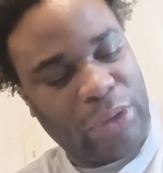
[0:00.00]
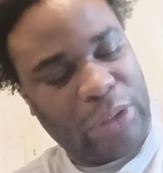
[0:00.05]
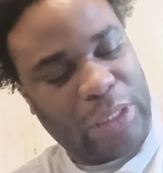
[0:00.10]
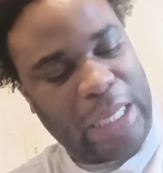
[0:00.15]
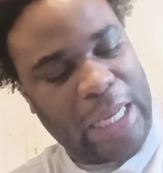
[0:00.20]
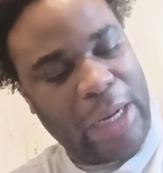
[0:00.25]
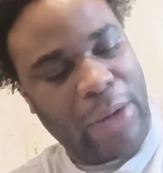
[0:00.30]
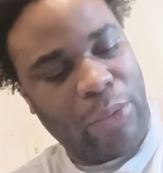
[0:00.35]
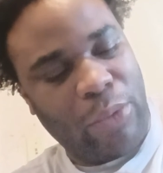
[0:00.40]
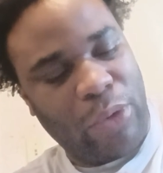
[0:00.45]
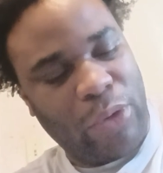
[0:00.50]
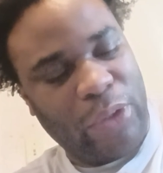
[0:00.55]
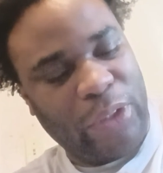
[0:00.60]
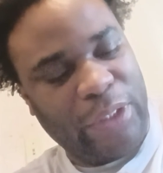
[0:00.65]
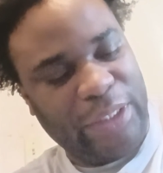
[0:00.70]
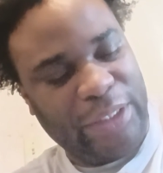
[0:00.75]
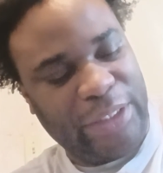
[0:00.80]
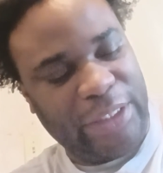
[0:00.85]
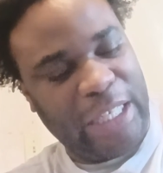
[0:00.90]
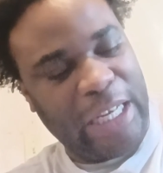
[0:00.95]
that were
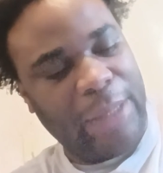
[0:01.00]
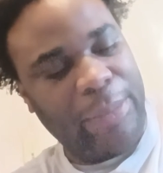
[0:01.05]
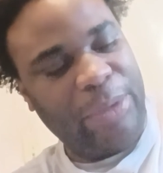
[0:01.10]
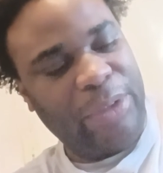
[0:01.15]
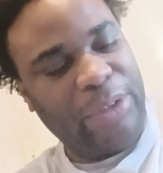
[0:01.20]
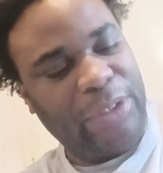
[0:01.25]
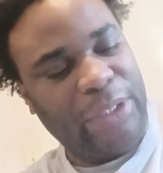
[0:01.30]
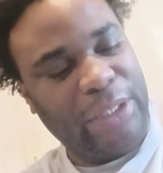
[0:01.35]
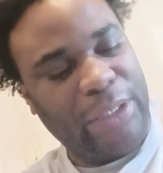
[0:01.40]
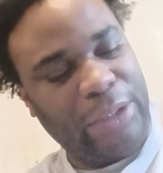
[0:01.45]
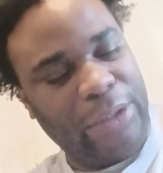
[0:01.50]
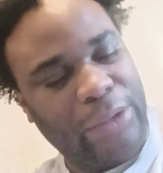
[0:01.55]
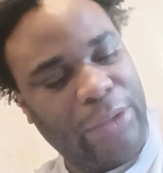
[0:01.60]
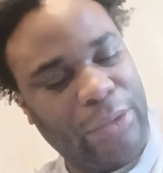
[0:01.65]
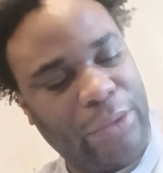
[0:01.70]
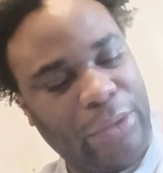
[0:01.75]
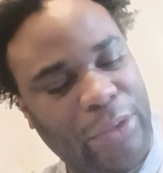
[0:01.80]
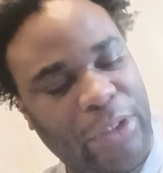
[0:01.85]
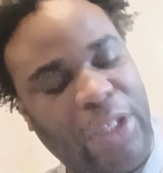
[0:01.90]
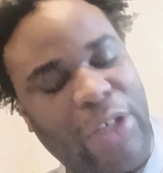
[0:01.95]
established
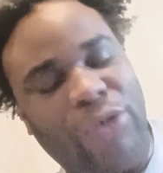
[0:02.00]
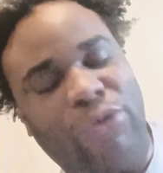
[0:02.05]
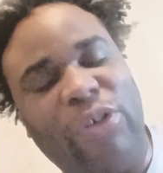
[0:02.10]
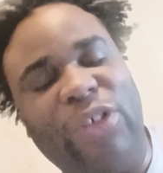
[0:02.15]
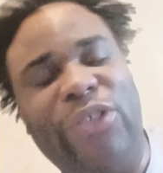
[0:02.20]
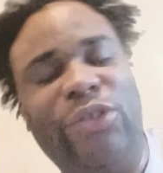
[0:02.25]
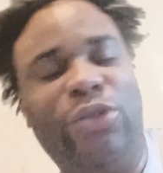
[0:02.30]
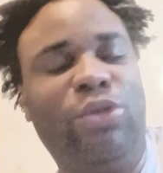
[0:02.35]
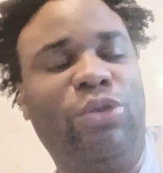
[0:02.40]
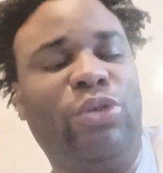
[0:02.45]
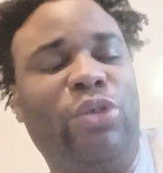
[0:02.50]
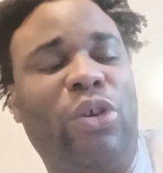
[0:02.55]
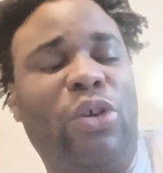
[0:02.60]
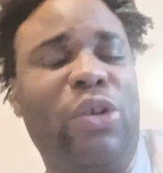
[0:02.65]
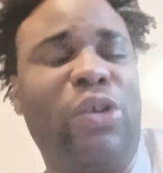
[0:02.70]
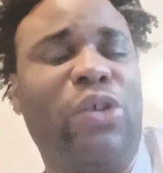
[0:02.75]
in the original Donkey